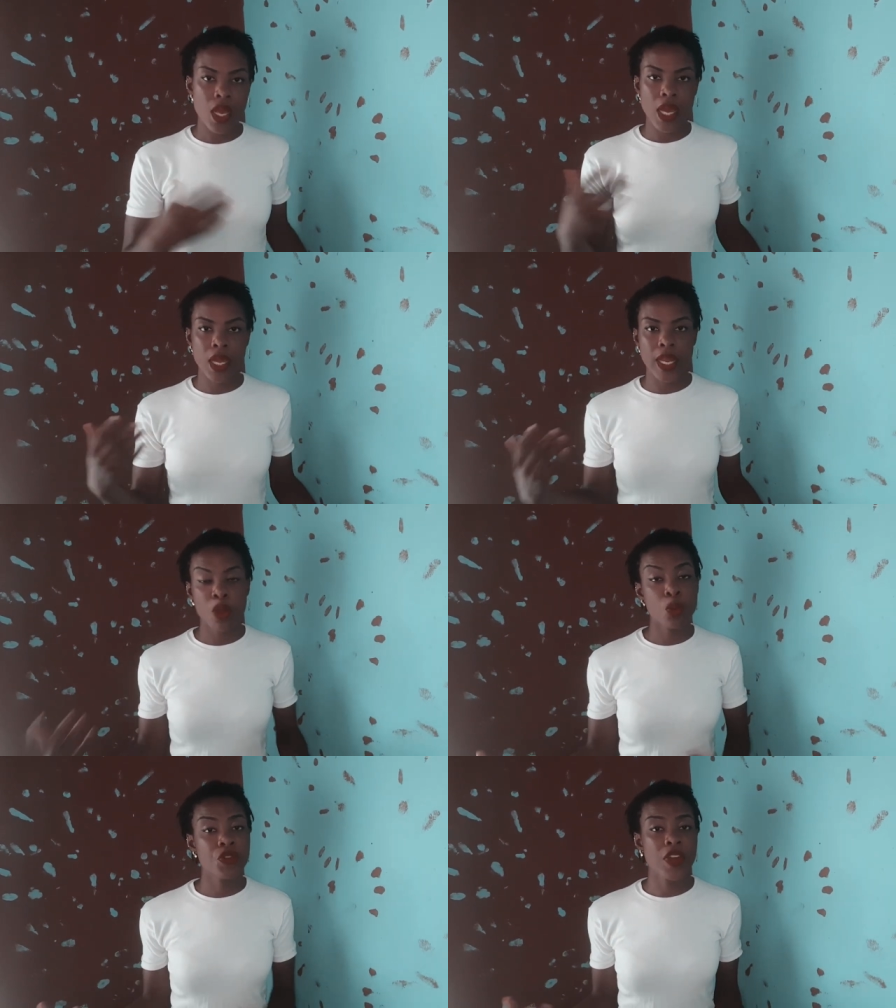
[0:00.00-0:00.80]
And I
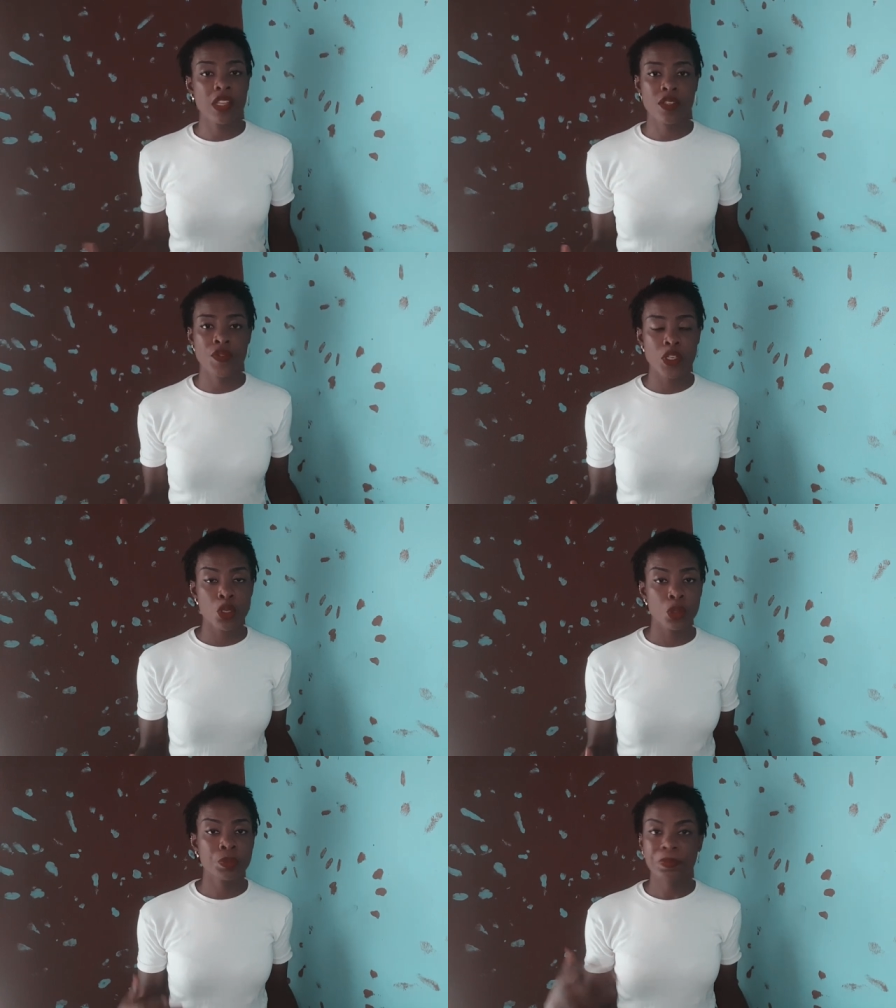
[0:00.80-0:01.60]
hope you find this
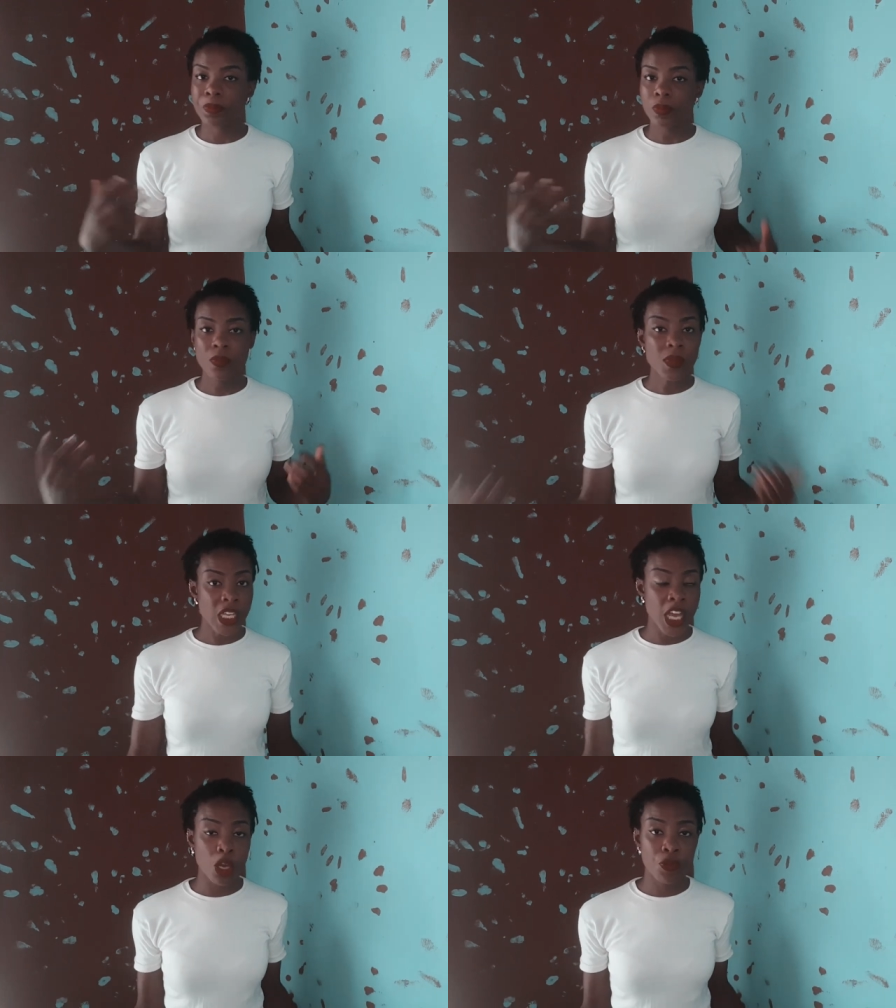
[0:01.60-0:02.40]
video
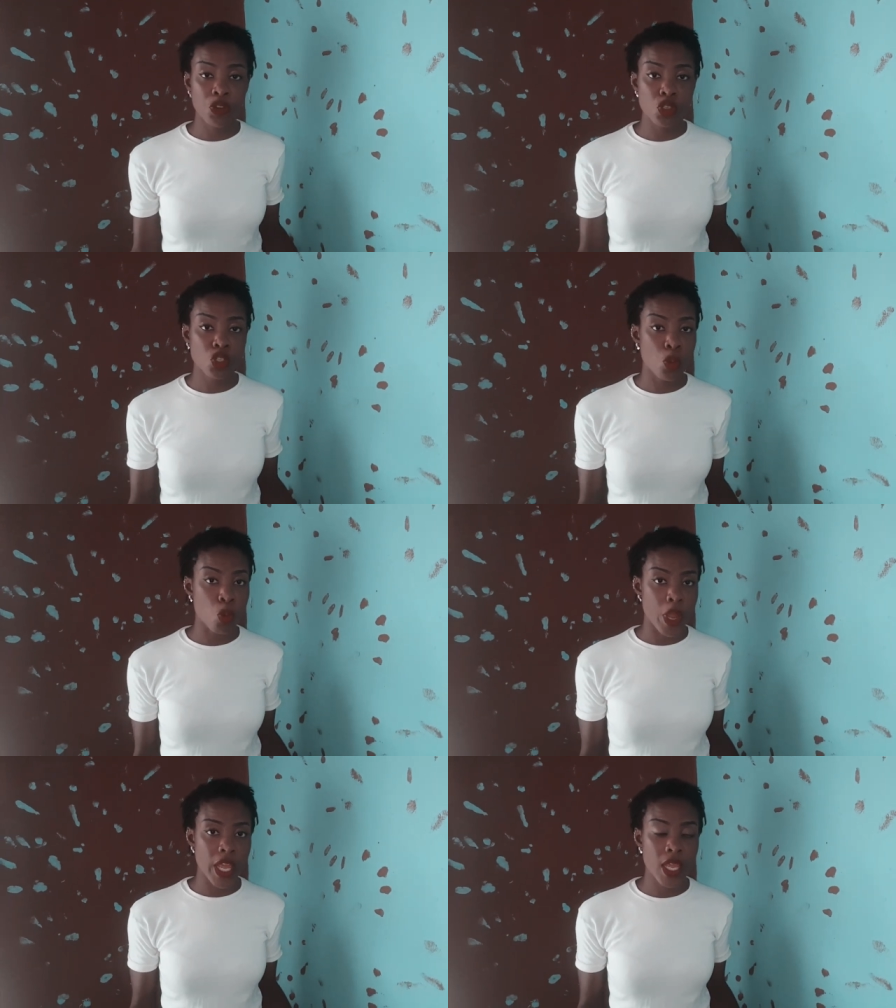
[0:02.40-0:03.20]
helpful
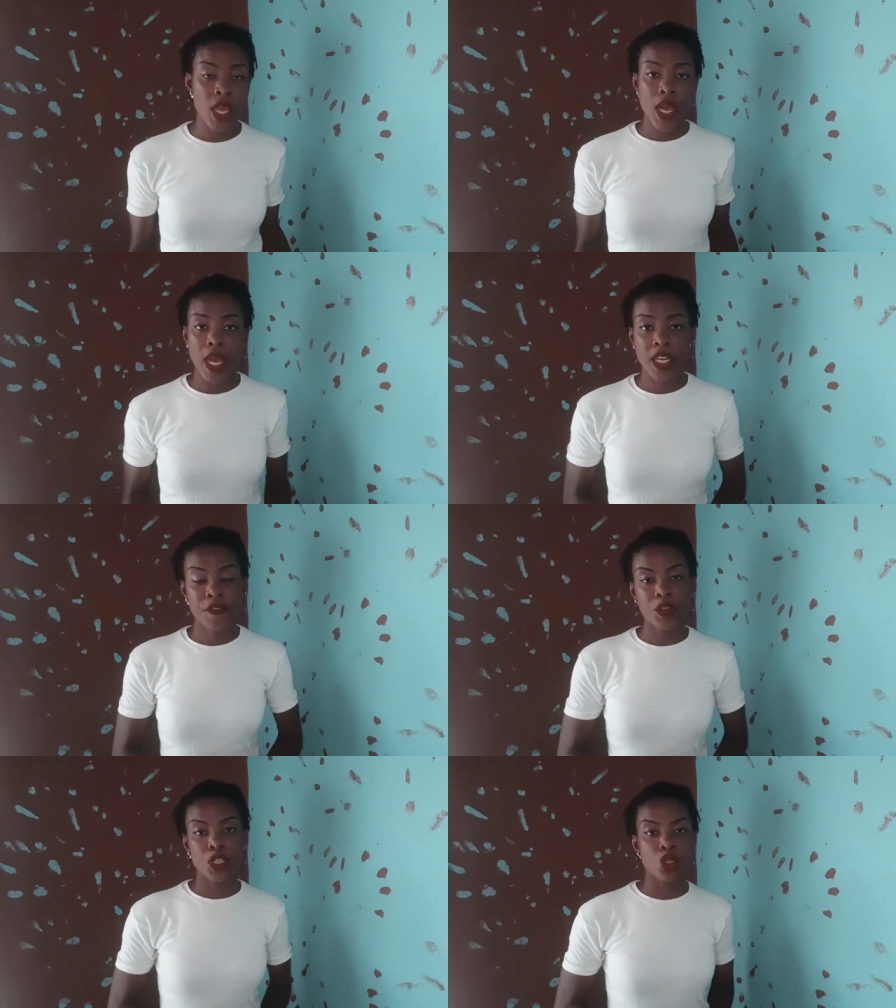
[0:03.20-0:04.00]
some way, and
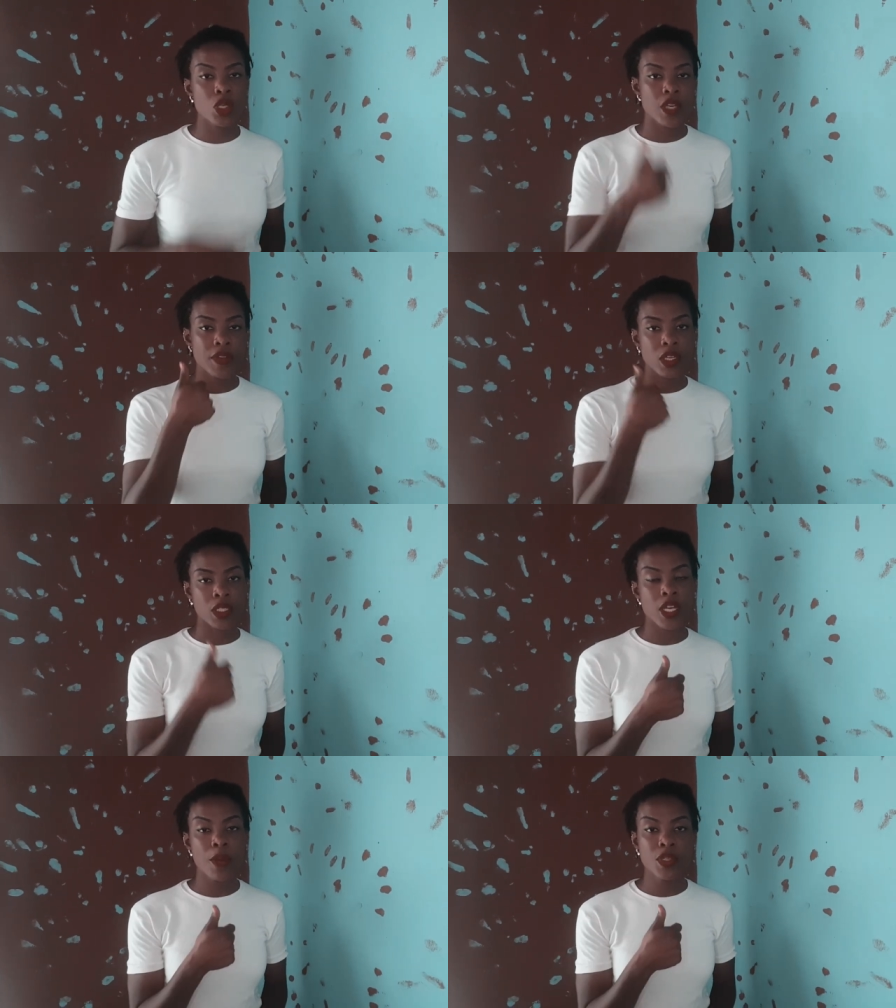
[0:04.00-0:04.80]
if you do, give it a
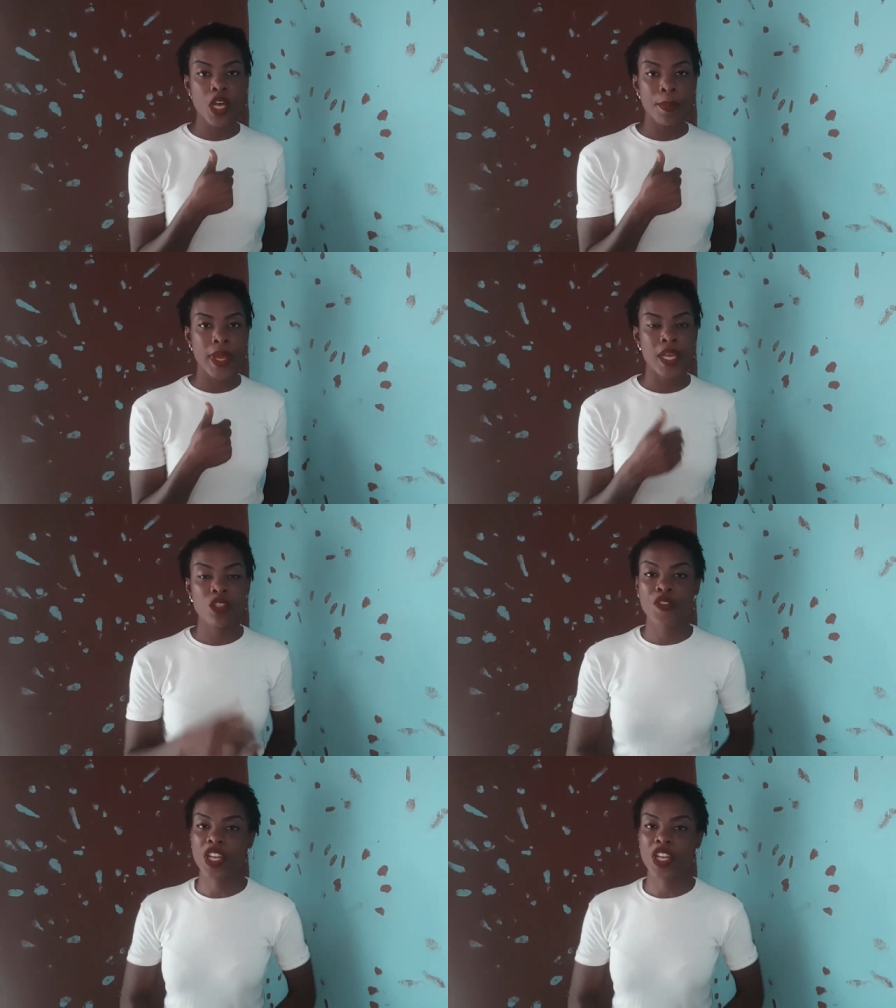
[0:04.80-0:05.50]
thumbs up, and don't